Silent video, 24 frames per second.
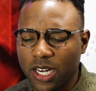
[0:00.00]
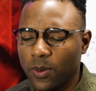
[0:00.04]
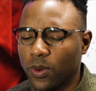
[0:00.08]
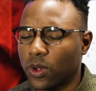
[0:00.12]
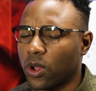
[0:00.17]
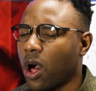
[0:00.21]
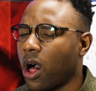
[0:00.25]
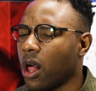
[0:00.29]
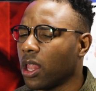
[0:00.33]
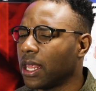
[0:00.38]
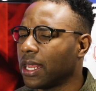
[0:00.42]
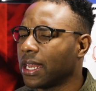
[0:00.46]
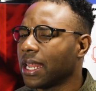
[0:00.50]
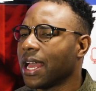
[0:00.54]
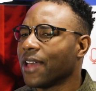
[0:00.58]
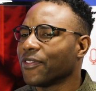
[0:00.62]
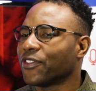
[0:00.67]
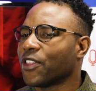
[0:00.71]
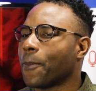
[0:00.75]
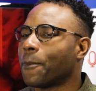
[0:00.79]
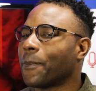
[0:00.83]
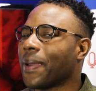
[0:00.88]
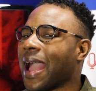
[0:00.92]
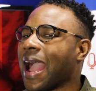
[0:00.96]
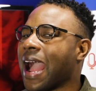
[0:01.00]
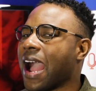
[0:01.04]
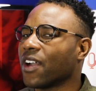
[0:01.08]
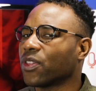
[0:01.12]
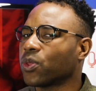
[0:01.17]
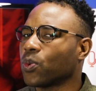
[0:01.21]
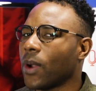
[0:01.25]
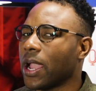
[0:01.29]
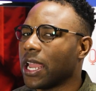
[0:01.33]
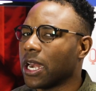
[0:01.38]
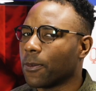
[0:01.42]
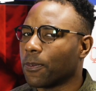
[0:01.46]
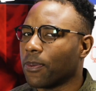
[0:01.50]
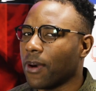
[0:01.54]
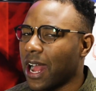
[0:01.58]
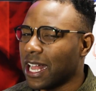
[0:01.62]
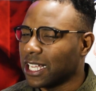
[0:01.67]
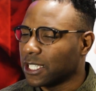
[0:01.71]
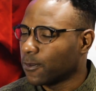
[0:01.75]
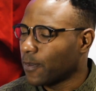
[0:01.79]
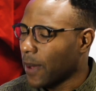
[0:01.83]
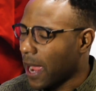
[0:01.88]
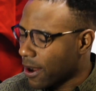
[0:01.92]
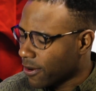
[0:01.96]
and he would call it the Pathway to
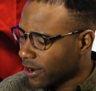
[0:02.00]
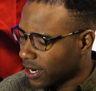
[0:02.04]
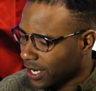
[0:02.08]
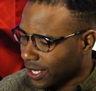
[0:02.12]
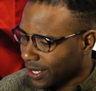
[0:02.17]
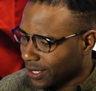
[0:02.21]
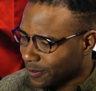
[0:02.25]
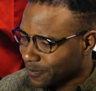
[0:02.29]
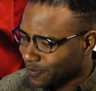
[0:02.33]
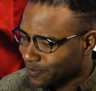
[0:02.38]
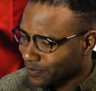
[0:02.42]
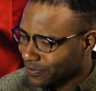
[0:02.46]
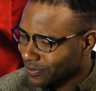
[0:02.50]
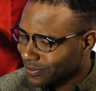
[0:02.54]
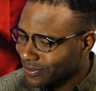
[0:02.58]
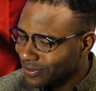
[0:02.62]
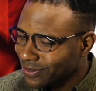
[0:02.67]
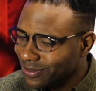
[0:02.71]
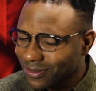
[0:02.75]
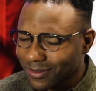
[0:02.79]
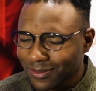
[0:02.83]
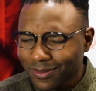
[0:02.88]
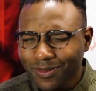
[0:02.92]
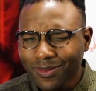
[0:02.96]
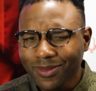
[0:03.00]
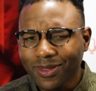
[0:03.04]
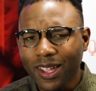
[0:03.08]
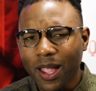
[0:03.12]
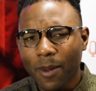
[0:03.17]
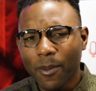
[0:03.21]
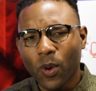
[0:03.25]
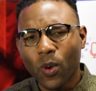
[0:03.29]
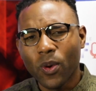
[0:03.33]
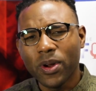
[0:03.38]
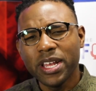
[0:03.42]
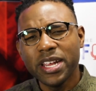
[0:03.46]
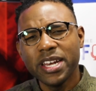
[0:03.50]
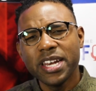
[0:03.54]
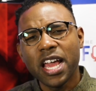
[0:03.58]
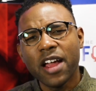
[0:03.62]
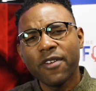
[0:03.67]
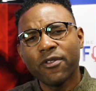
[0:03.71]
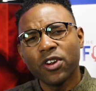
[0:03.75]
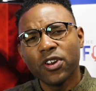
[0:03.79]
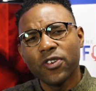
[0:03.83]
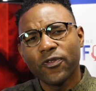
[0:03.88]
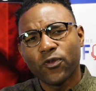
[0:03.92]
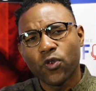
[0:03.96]
Prosperity. But what he
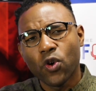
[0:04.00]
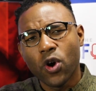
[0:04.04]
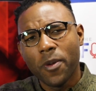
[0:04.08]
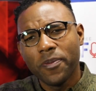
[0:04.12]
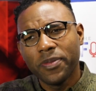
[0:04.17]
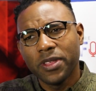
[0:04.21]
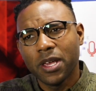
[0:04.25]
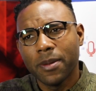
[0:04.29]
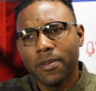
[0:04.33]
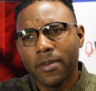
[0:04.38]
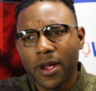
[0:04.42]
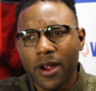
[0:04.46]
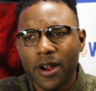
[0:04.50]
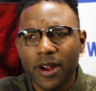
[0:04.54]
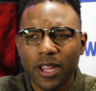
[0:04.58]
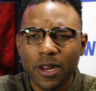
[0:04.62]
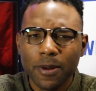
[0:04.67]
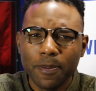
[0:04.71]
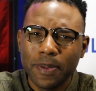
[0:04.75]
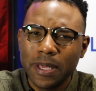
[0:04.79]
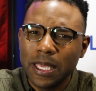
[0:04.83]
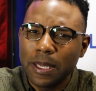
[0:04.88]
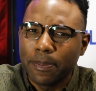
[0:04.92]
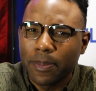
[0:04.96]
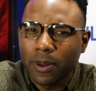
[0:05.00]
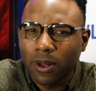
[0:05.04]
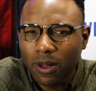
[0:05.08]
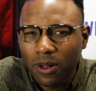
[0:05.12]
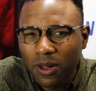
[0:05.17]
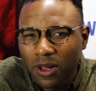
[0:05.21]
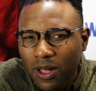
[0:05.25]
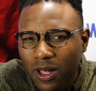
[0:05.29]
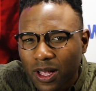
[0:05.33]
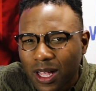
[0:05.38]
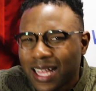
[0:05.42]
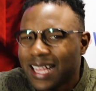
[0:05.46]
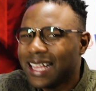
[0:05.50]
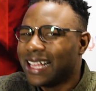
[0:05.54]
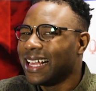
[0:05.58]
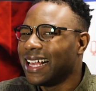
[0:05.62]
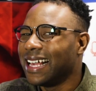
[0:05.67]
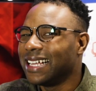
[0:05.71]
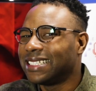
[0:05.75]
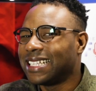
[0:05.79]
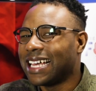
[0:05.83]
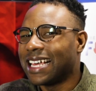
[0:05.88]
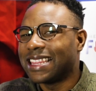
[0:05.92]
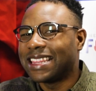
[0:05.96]
never informed the American people
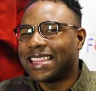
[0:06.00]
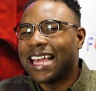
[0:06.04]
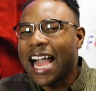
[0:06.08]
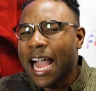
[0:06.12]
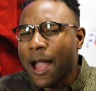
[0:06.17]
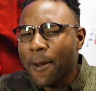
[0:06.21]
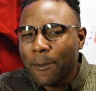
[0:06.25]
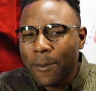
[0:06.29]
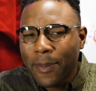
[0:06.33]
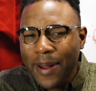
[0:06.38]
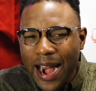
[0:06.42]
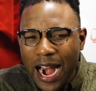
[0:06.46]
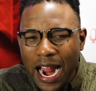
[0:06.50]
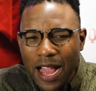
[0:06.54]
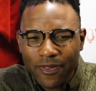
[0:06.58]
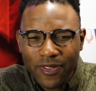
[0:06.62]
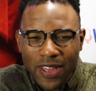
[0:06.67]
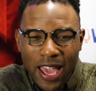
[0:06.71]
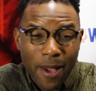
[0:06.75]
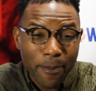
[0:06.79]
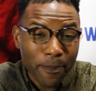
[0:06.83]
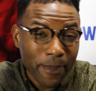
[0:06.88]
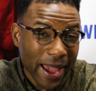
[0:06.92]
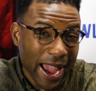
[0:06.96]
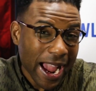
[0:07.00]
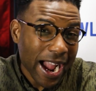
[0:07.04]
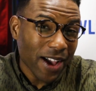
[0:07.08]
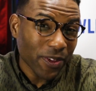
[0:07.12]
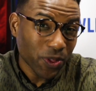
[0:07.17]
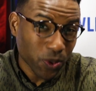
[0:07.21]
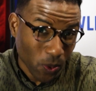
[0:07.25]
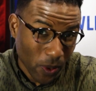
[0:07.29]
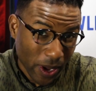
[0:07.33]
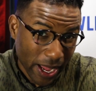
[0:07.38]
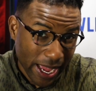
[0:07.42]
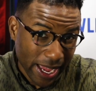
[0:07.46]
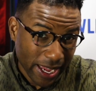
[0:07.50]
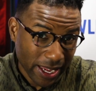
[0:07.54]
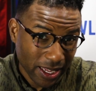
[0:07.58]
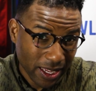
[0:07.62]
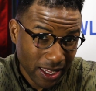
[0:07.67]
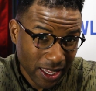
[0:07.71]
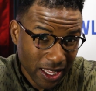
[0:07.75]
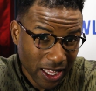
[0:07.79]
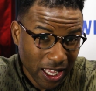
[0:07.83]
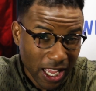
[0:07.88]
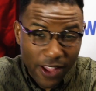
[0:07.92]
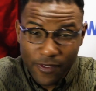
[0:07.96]
is that that, pa that pathway,
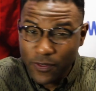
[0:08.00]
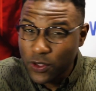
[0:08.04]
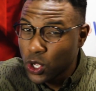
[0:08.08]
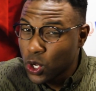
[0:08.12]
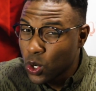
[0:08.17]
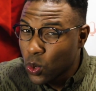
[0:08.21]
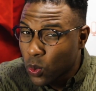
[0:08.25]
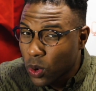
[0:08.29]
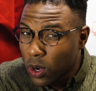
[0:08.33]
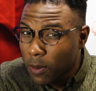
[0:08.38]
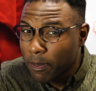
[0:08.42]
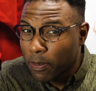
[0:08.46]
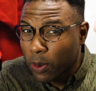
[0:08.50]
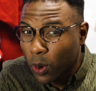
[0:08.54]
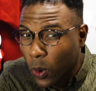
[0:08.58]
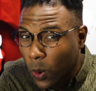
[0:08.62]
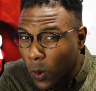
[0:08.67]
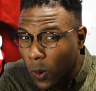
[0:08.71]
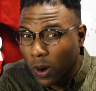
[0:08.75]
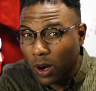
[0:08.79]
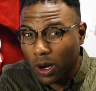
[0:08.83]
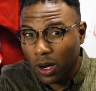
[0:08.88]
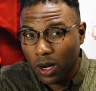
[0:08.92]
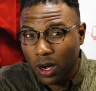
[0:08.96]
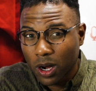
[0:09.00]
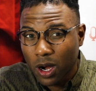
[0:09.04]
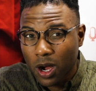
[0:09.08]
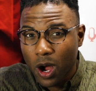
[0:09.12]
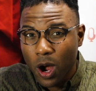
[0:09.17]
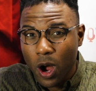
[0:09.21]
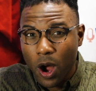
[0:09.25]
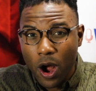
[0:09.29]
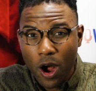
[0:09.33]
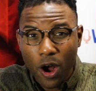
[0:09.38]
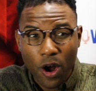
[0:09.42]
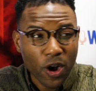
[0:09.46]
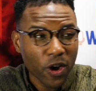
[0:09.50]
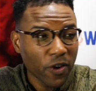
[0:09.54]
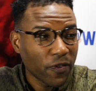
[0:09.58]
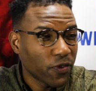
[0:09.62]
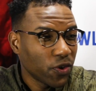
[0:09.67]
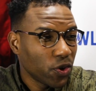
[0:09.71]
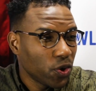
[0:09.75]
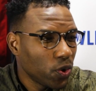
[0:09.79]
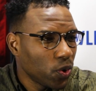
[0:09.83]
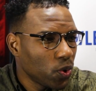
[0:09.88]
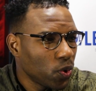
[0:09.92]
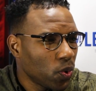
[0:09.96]
if you were poor or if
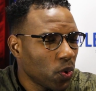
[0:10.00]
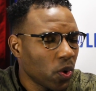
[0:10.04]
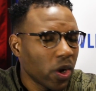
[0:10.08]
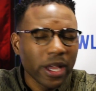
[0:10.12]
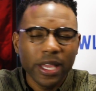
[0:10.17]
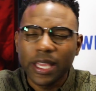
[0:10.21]
you